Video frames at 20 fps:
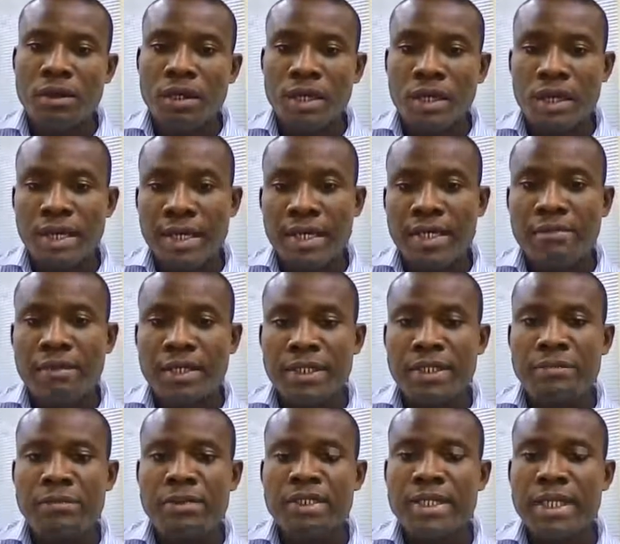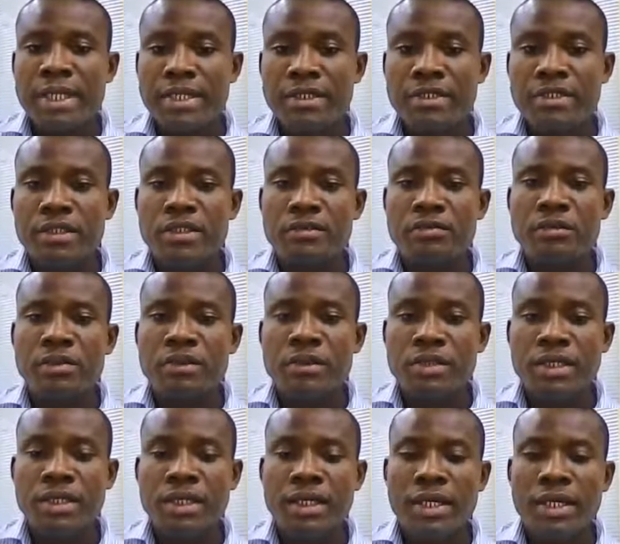Again, my name is Kainton
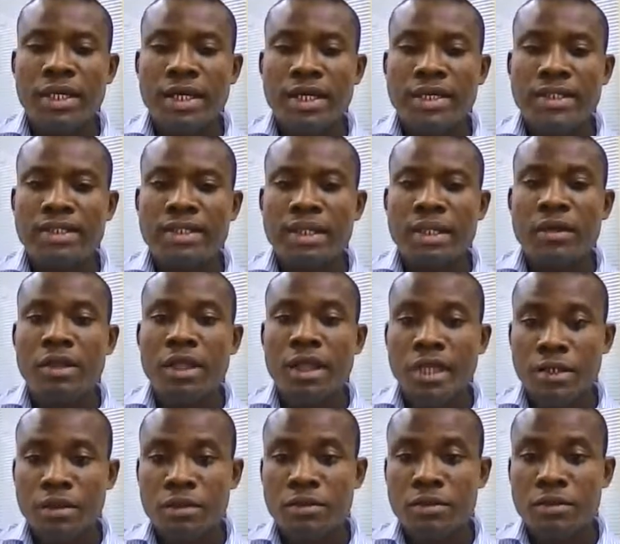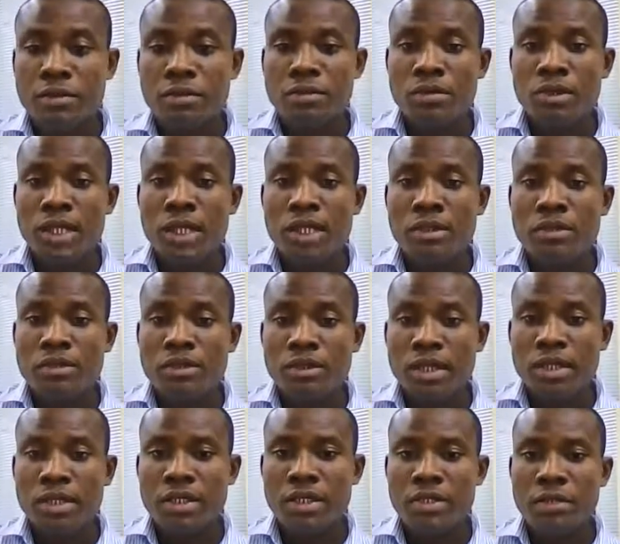Munonye, and I'd like to
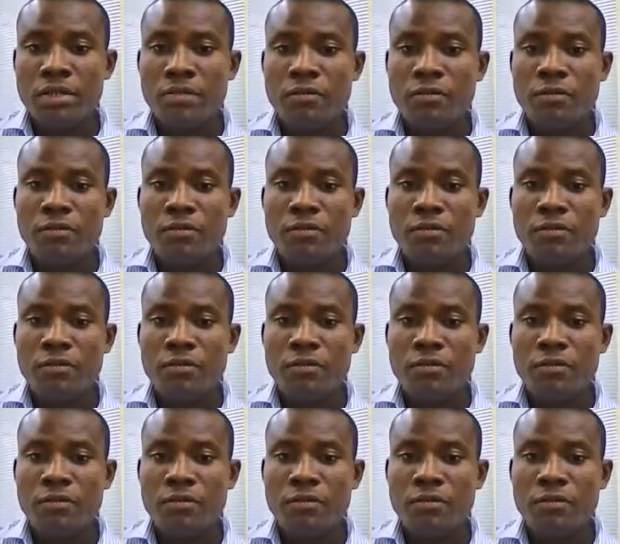thank you for